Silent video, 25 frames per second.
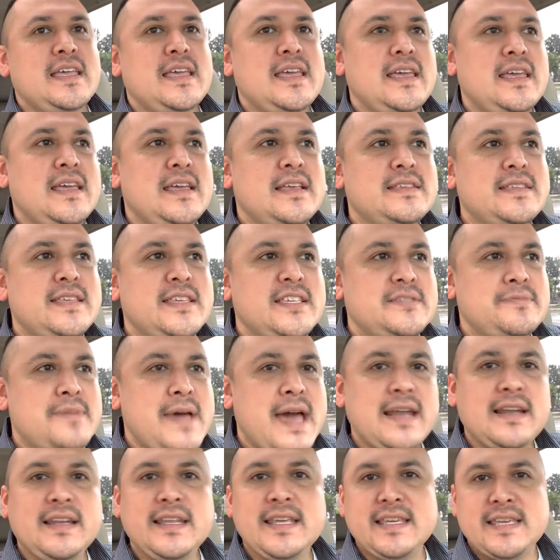is he's
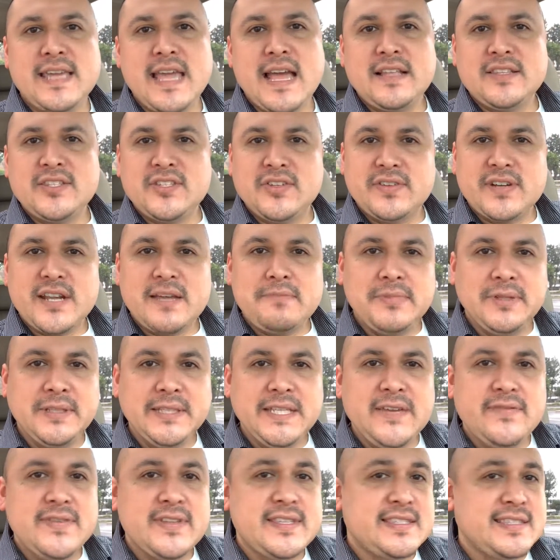battling cancer and I
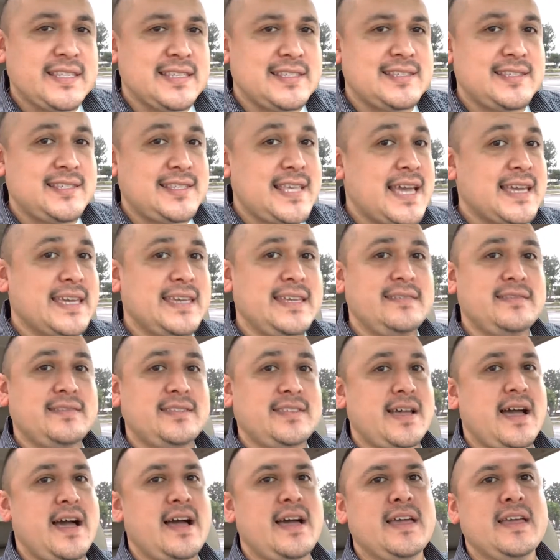believe it's the
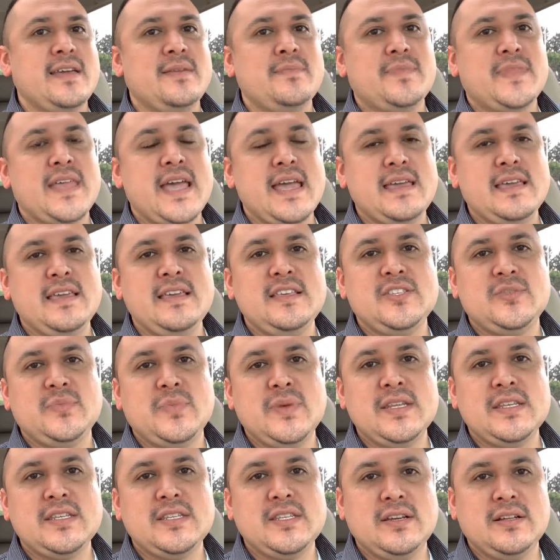second time that he's
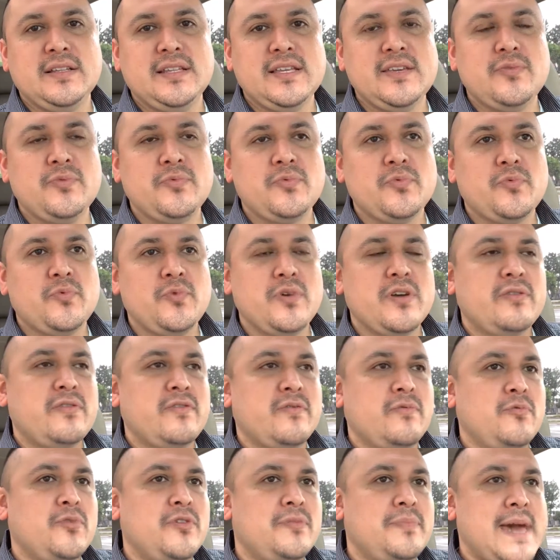been dealing
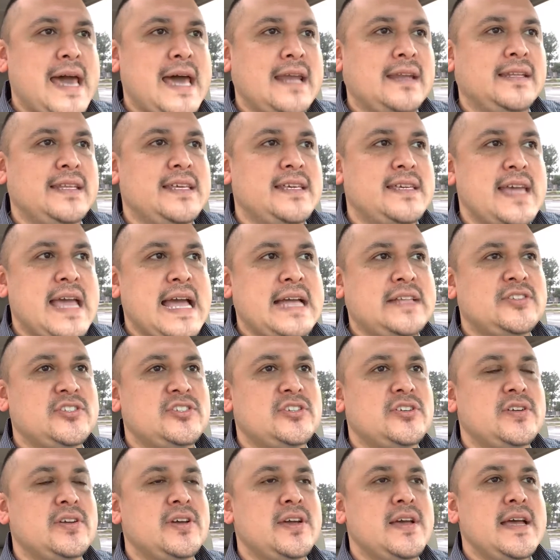with with battling
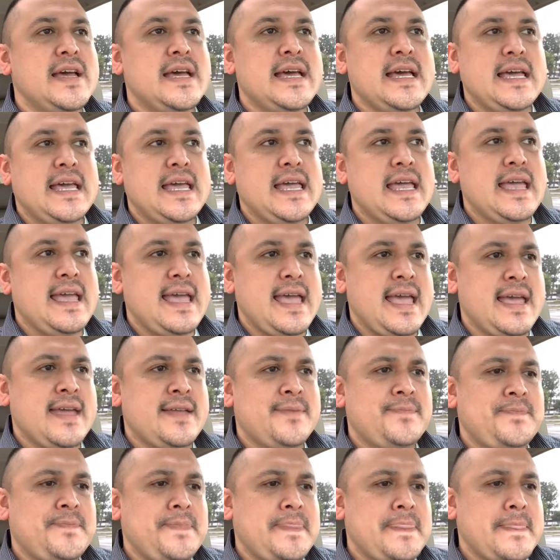cancer
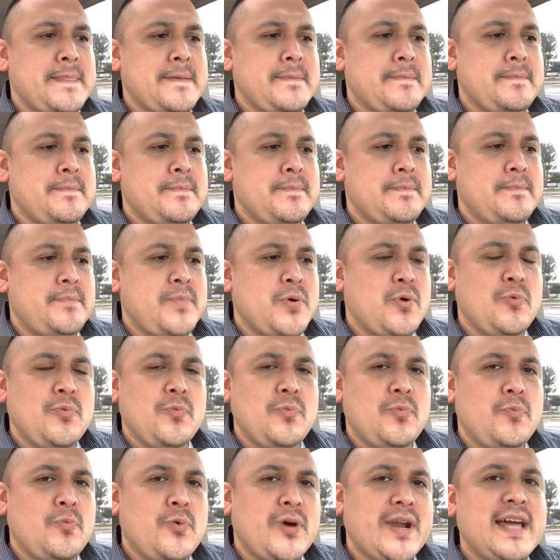and but
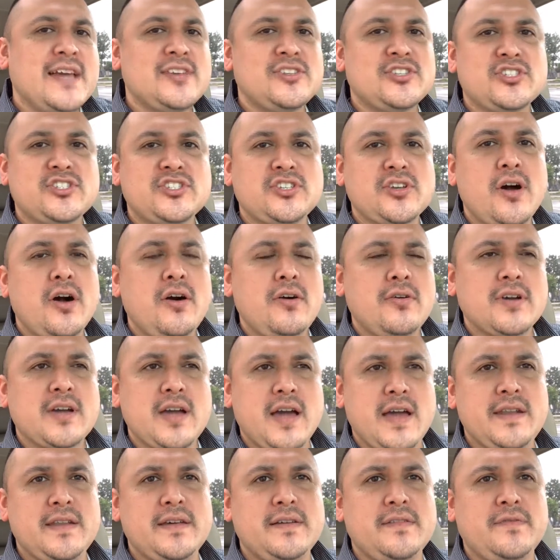what I saw
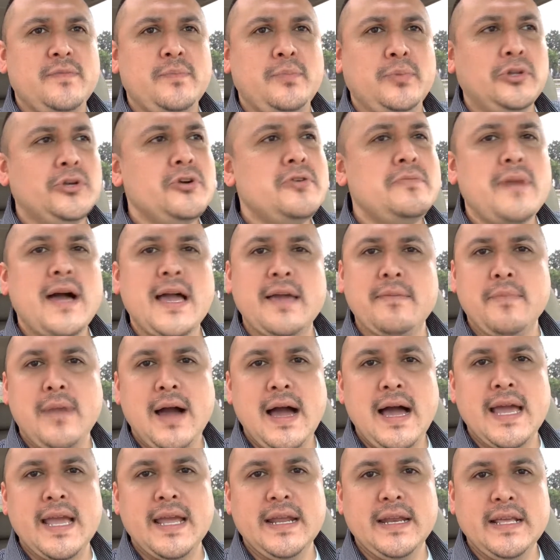kind of blew my
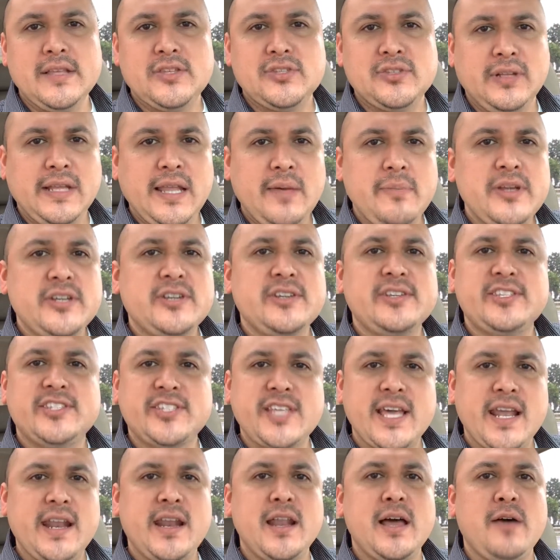mind and so let me just
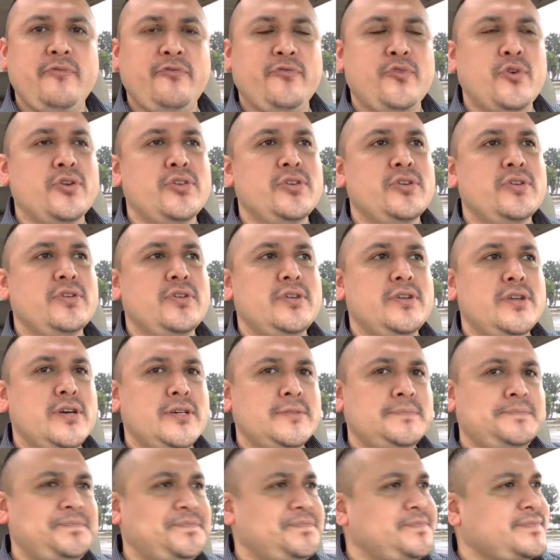set it up for you you
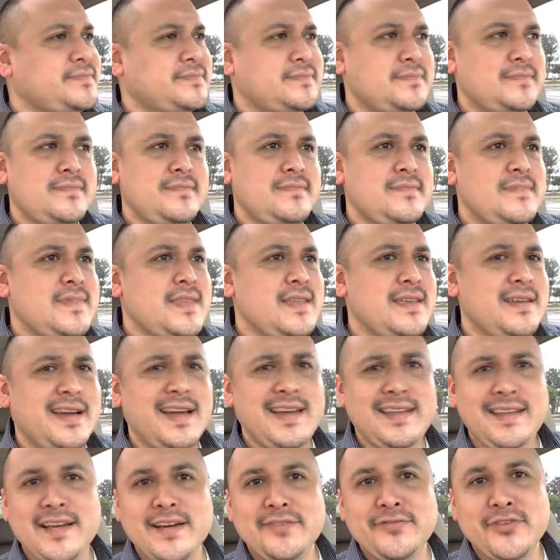know
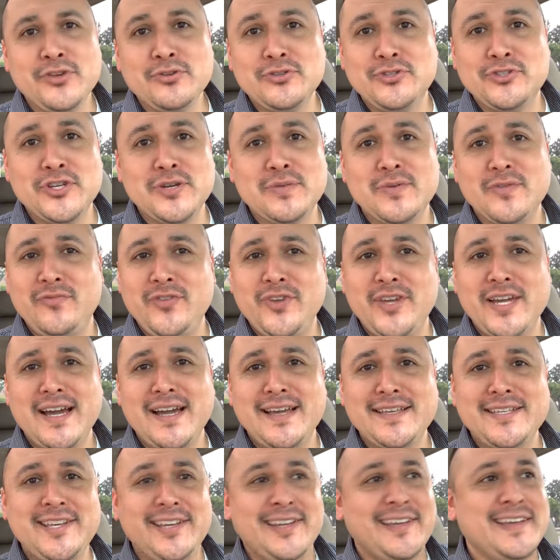I love YouTube. If you guys,